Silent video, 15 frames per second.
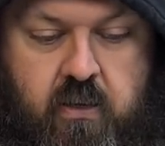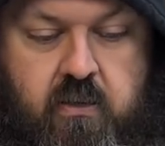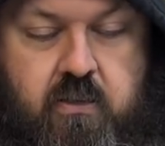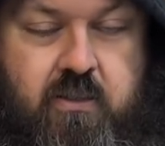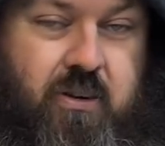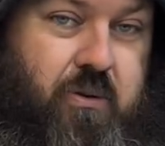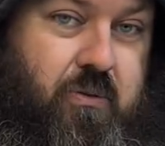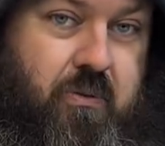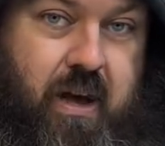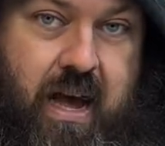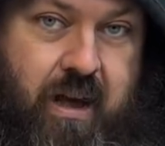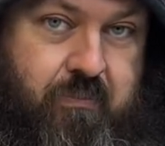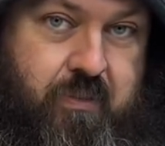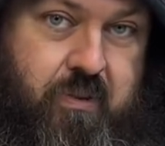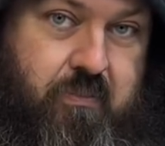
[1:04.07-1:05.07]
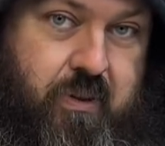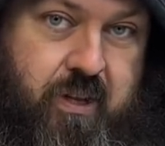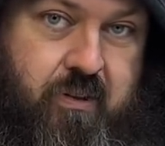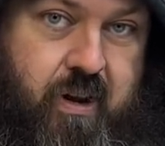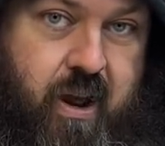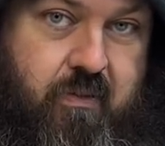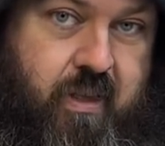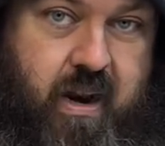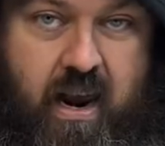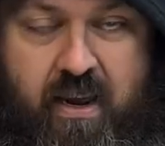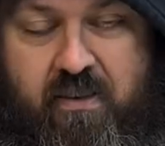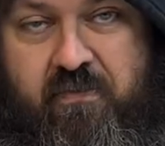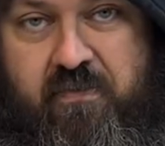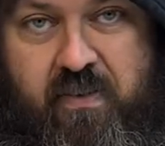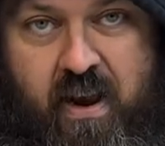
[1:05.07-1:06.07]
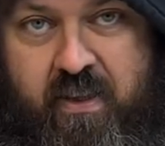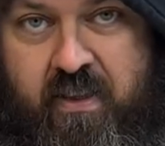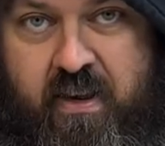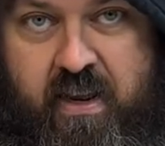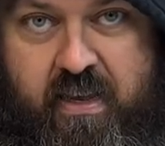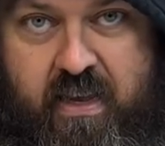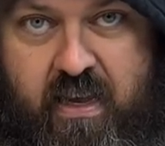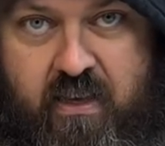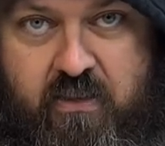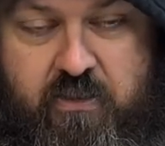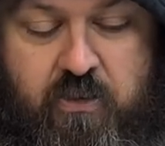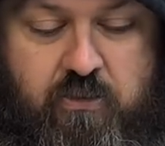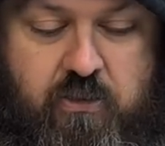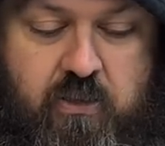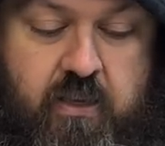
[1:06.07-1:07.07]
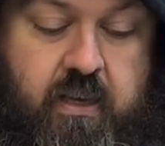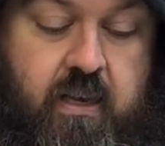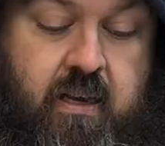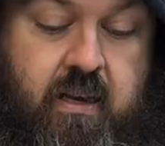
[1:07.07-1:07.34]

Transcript: so I'm completely okay with that. I can find the decals usually.